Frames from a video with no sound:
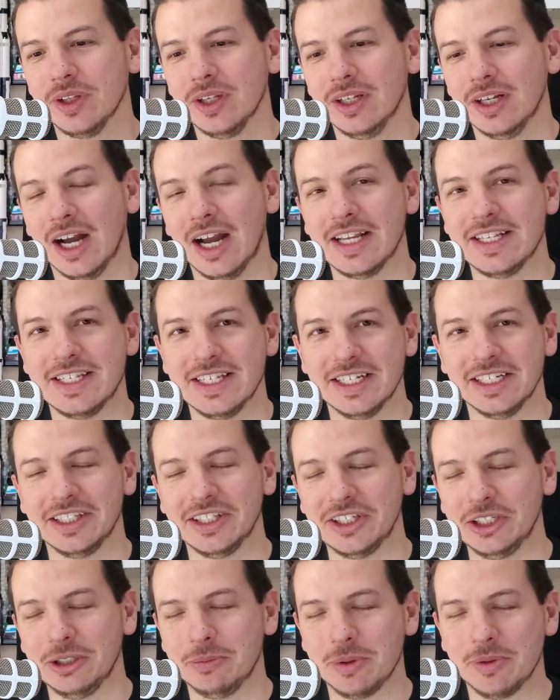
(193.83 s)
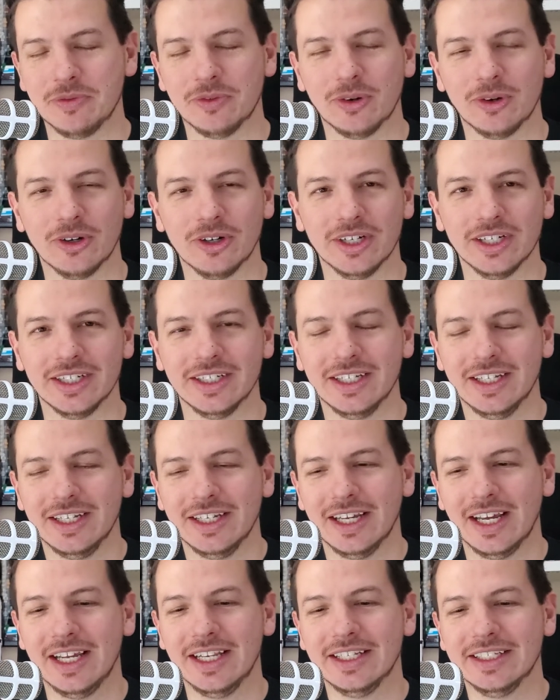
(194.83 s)
I did a little before,
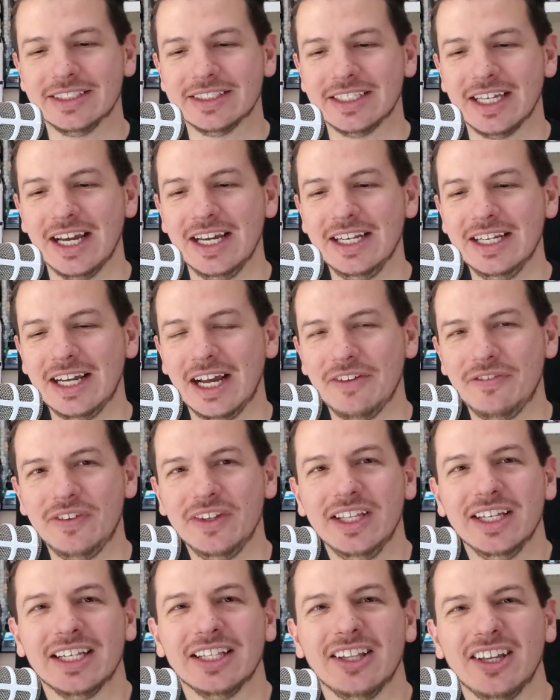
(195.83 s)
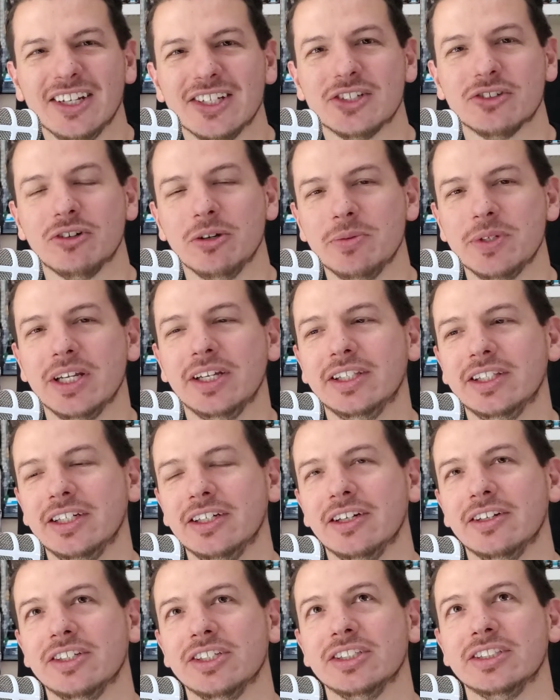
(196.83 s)
and it's kind of, I feel like a lot of scripts out there
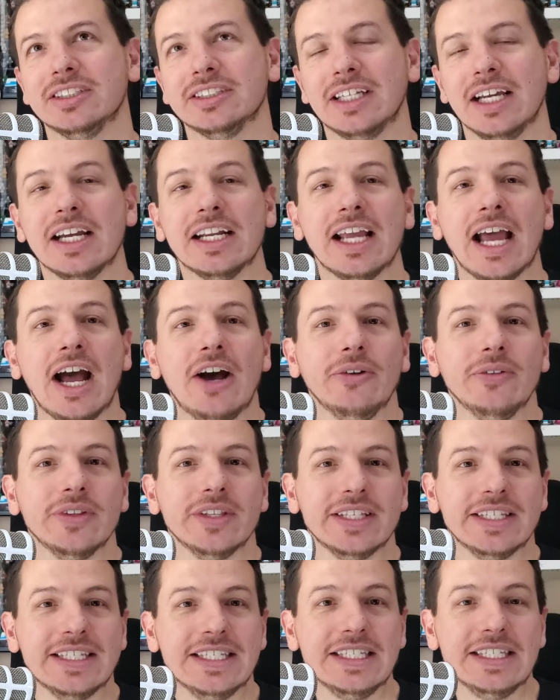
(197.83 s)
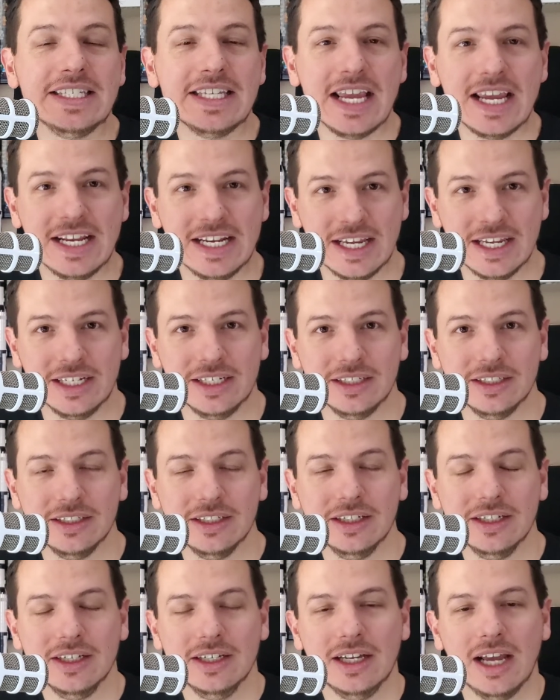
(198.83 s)
are just kind of outdated,
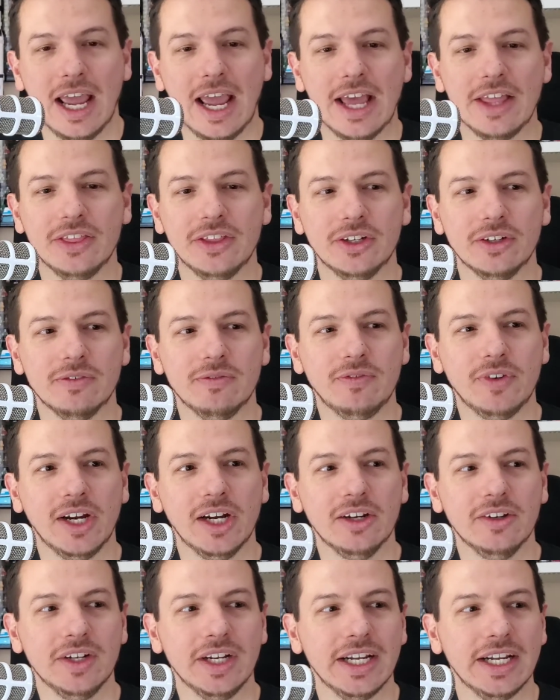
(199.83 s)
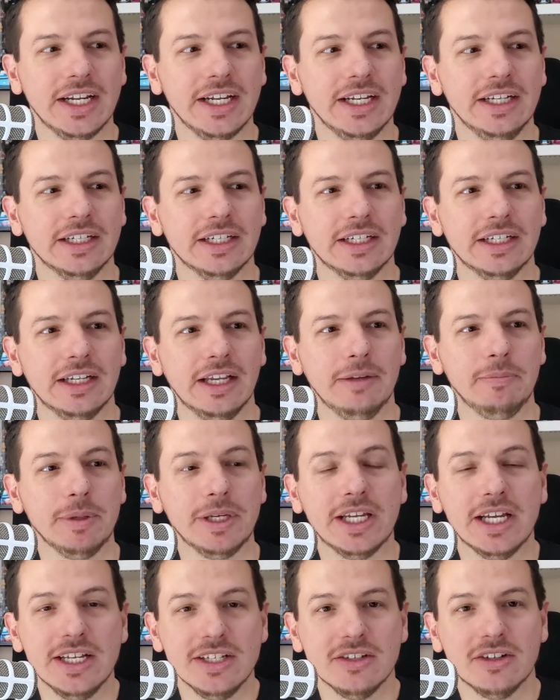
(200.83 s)
and
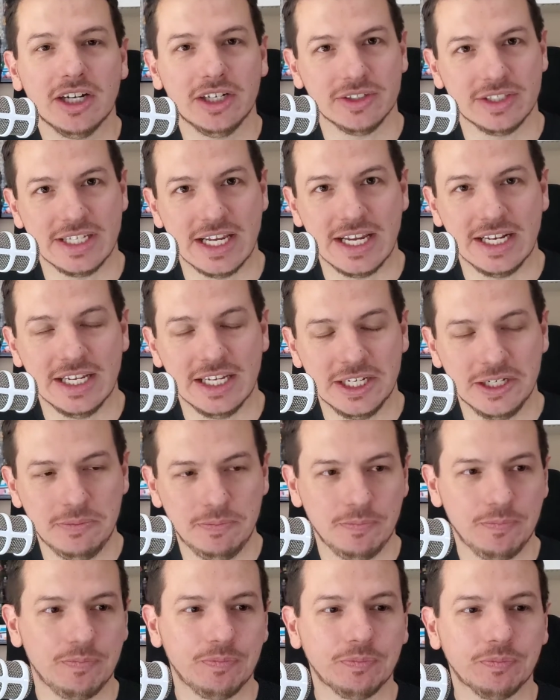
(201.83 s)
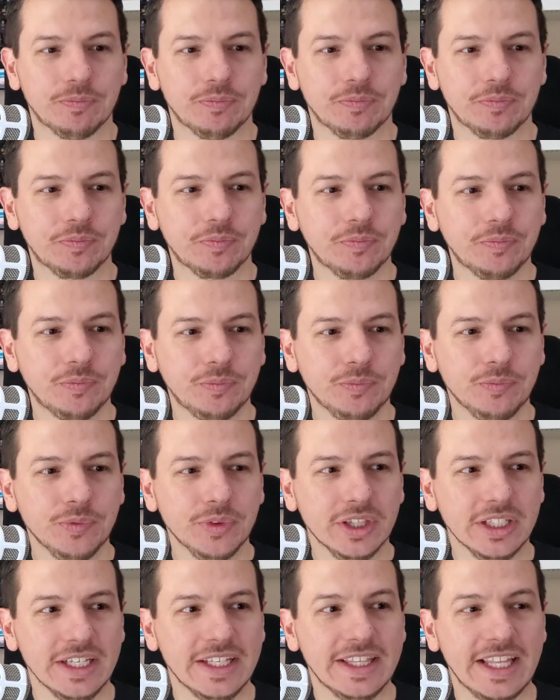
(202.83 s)
because they're outdated,
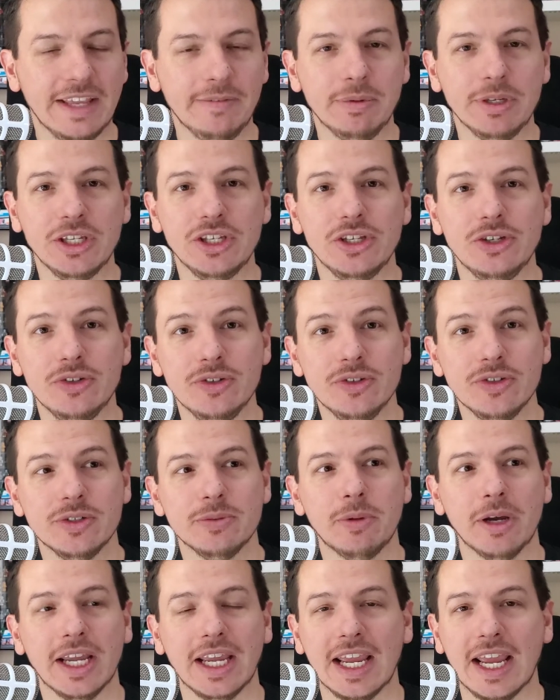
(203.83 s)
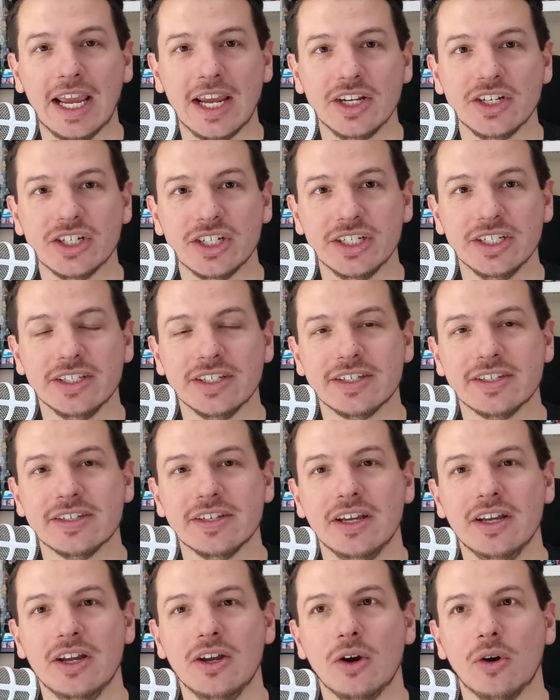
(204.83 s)
they've been used by agents,
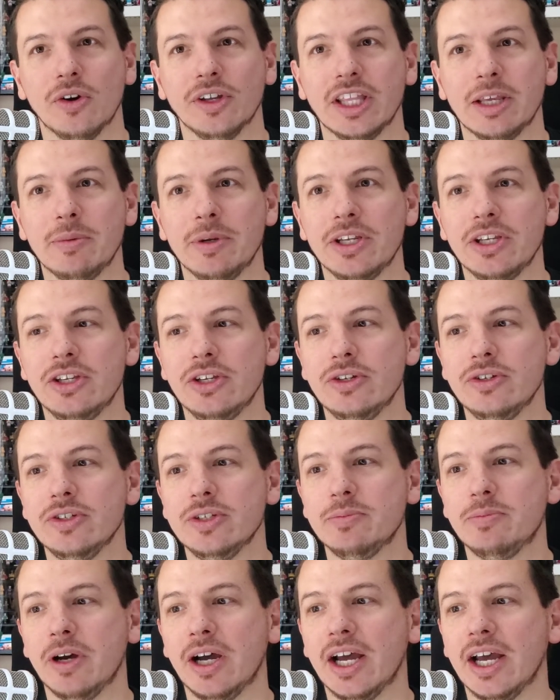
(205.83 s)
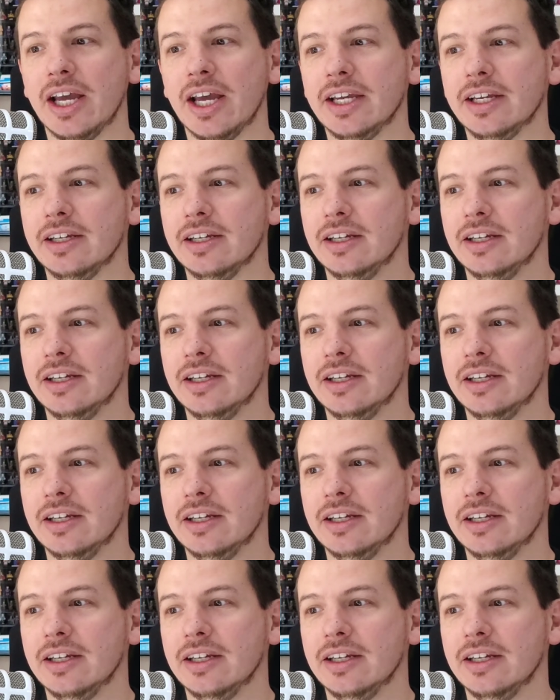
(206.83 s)
or they've been used by